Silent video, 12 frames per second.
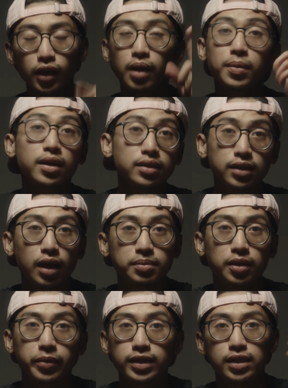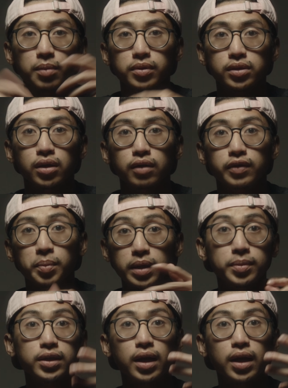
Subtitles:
I'm going to slap some examples of the people